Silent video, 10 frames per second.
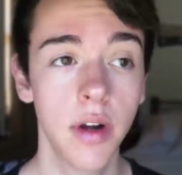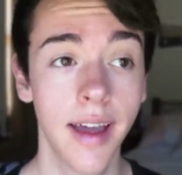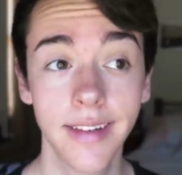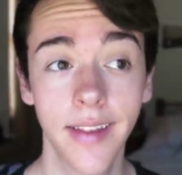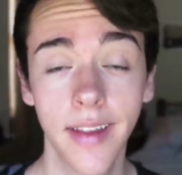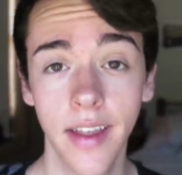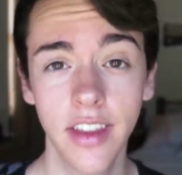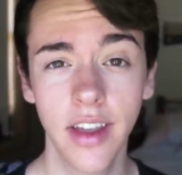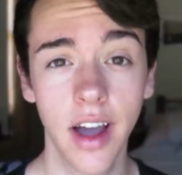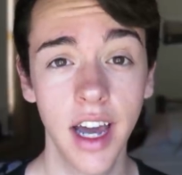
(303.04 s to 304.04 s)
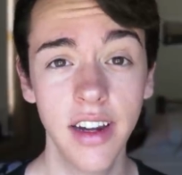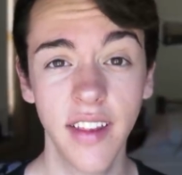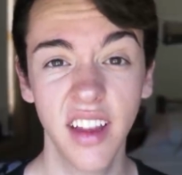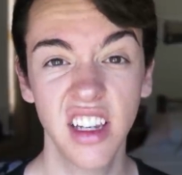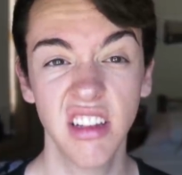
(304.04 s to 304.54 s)
would understand that you kind of
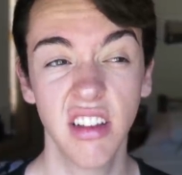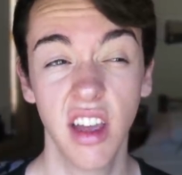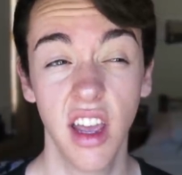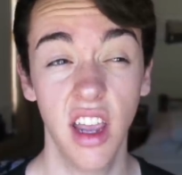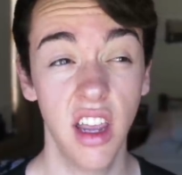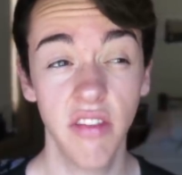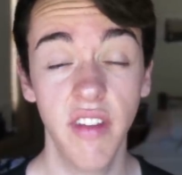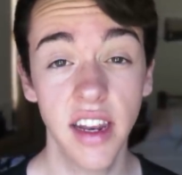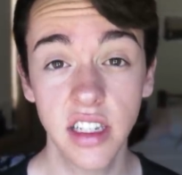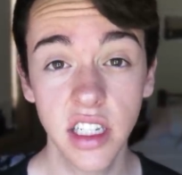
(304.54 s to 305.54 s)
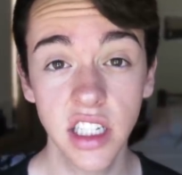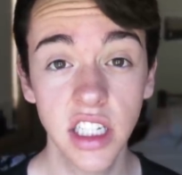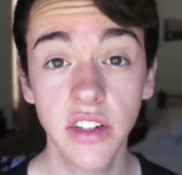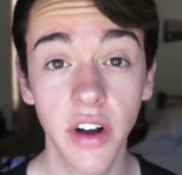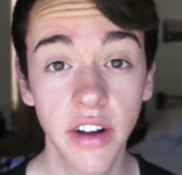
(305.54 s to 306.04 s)
just need to invent
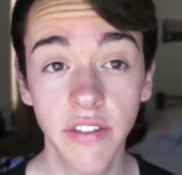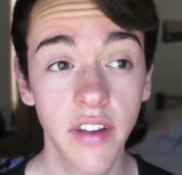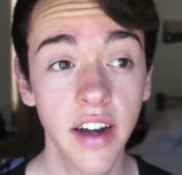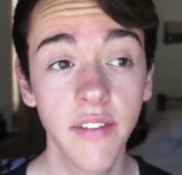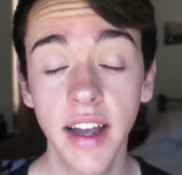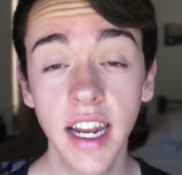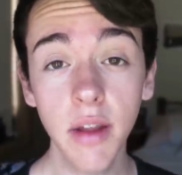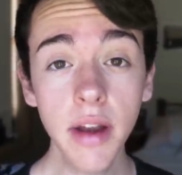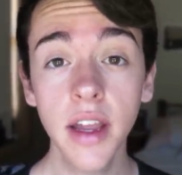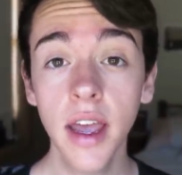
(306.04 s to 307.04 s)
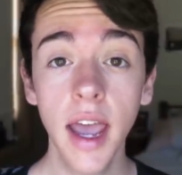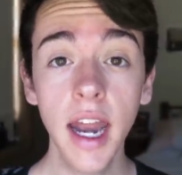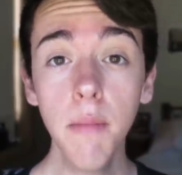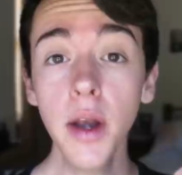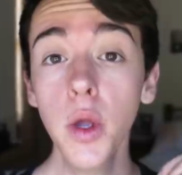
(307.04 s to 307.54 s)
your own fun. In fact,
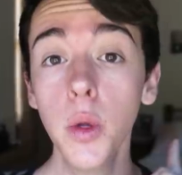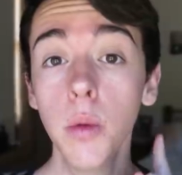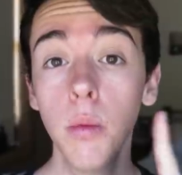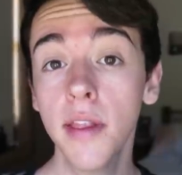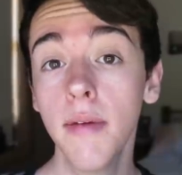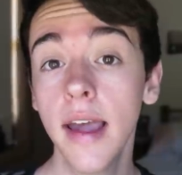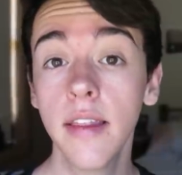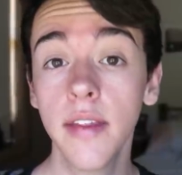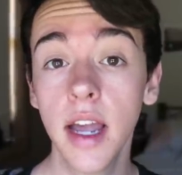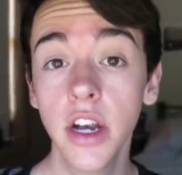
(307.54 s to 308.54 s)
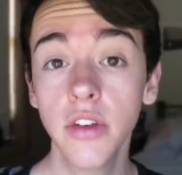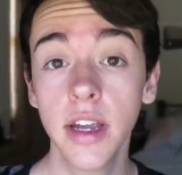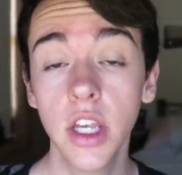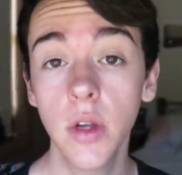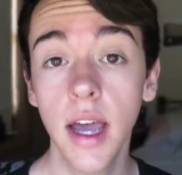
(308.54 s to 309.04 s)
anyone who was raised in the
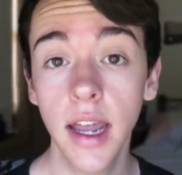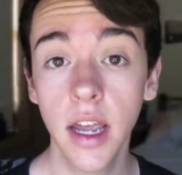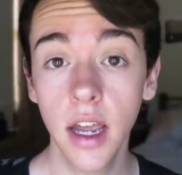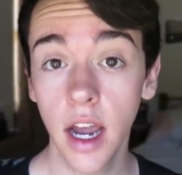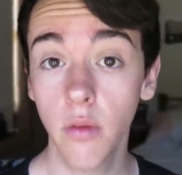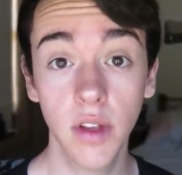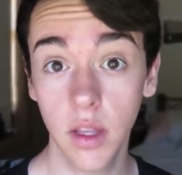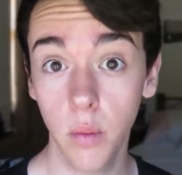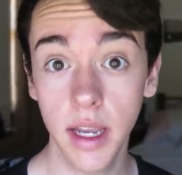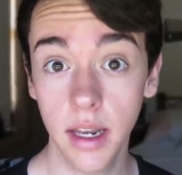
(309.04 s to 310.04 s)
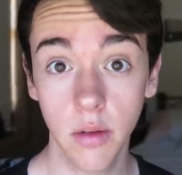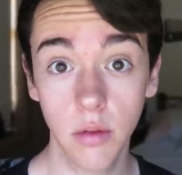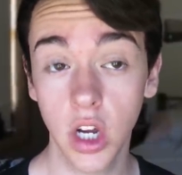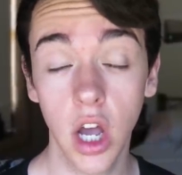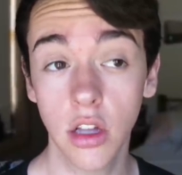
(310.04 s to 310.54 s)
country and you had a really weird
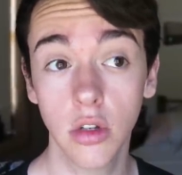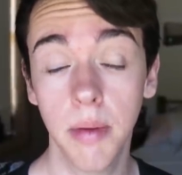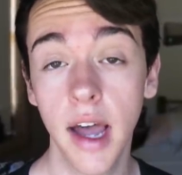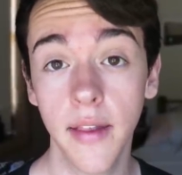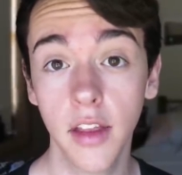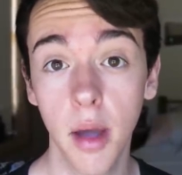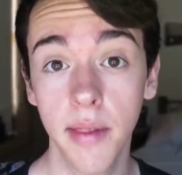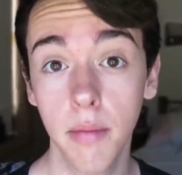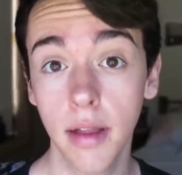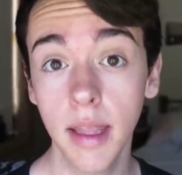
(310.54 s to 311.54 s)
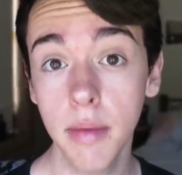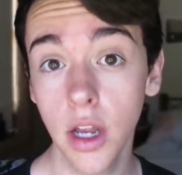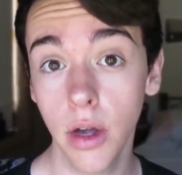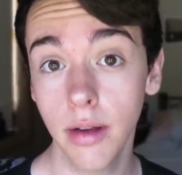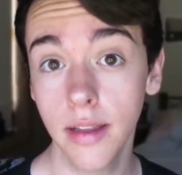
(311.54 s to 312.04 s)
childhood pastime as well, let me
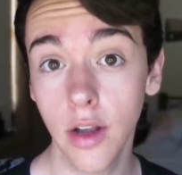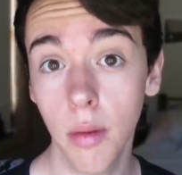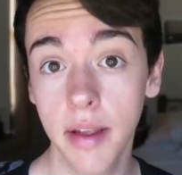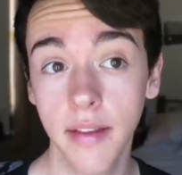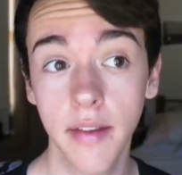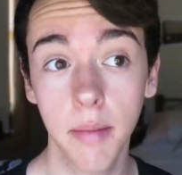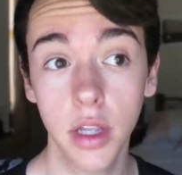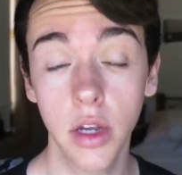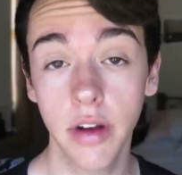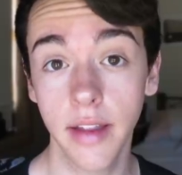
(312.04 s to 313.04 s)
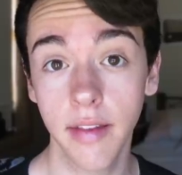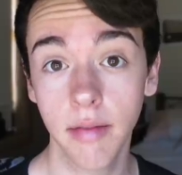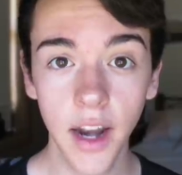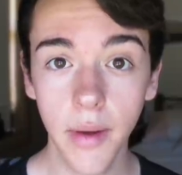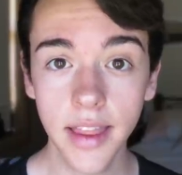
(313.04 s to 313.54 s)
know in the comments because I'm curious.
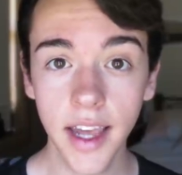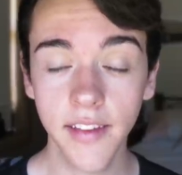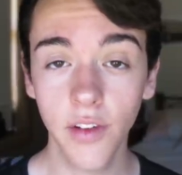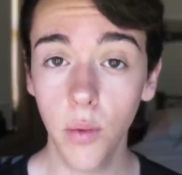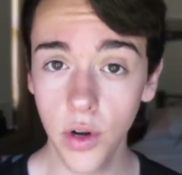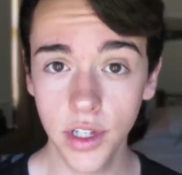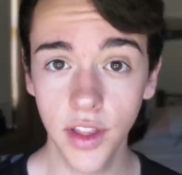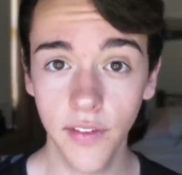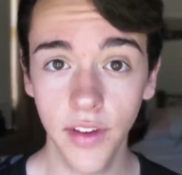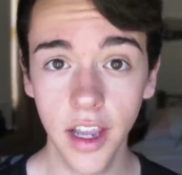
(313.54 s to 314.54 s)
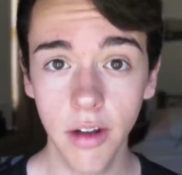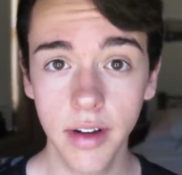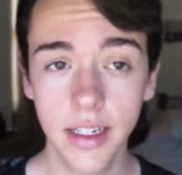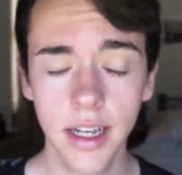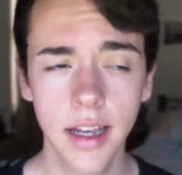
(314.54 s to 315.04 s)
Anyway, thanks for watching this video
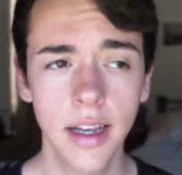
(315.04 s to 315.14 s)
and